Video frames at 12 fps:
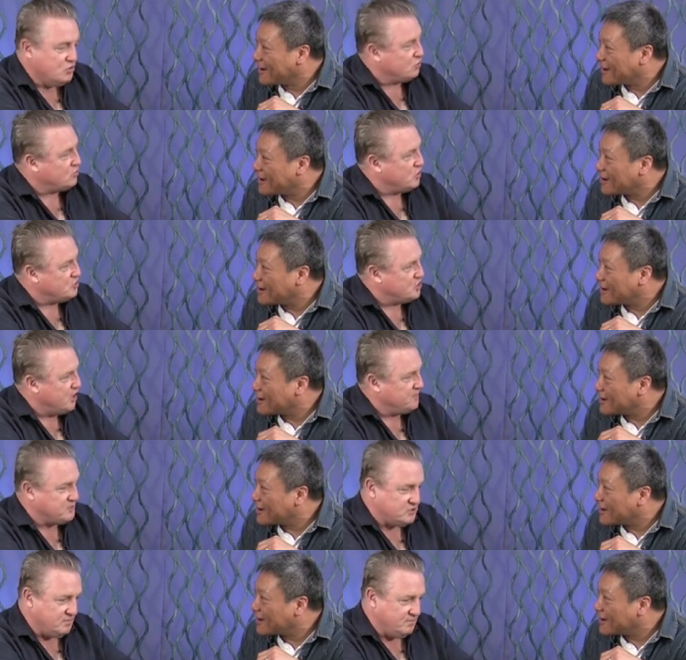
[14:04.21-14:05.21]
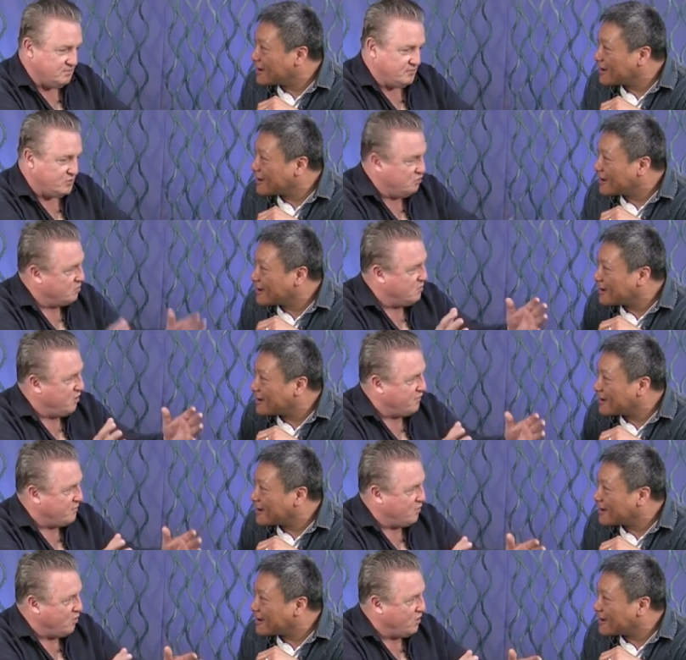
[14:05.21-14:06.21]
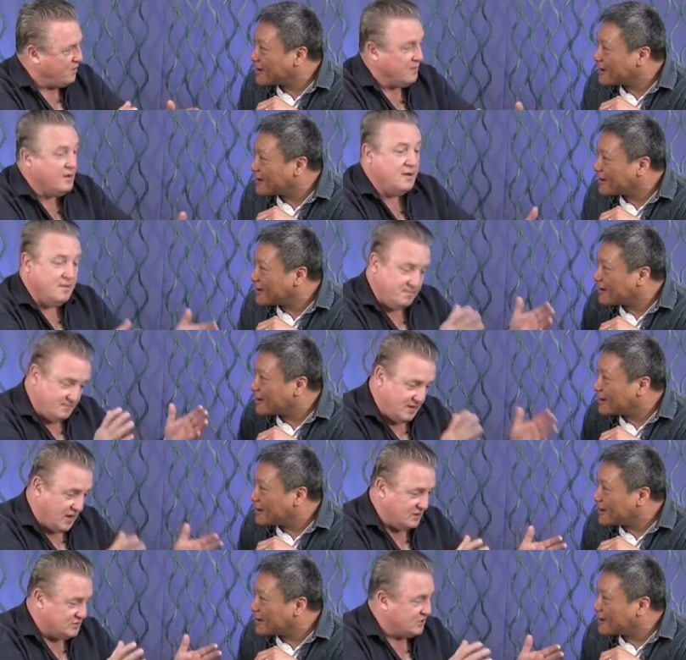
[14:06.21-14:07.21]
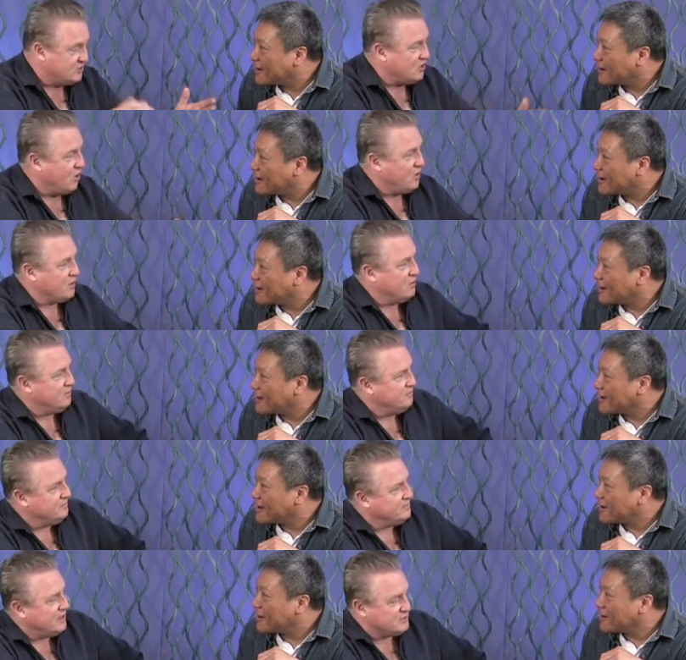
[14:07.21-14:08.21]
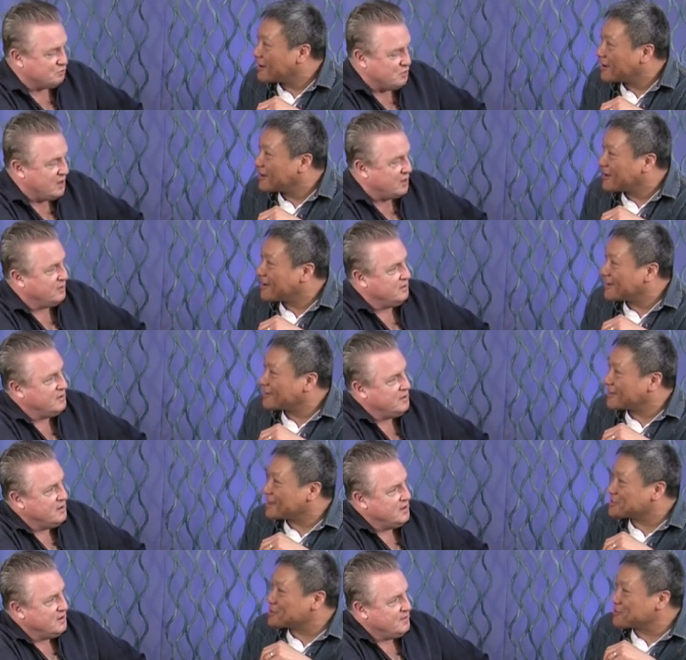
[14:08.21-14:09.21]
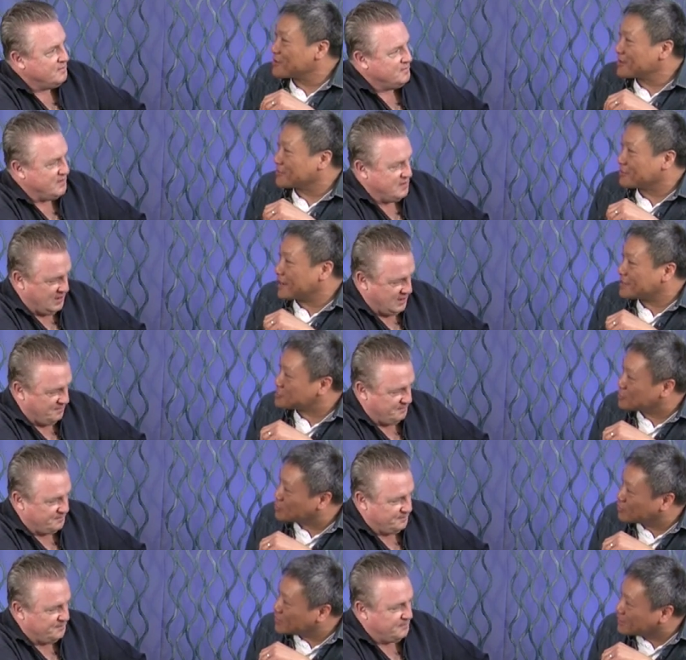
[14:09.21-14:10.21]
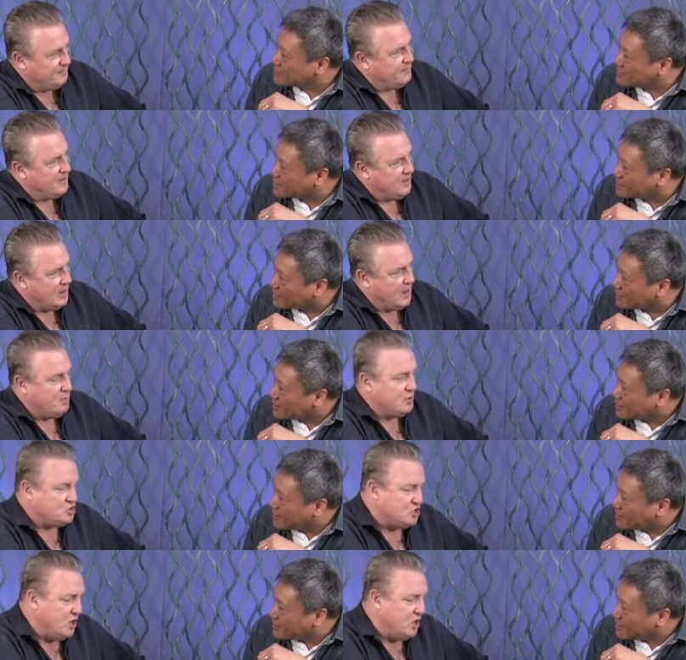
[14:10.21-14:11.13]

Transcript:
Speaker 1: took their ships, threw them overboard. That is historical. That's real.
Speaker 2: That's the real. That's yeah. the real deal.
Speaker 1: And when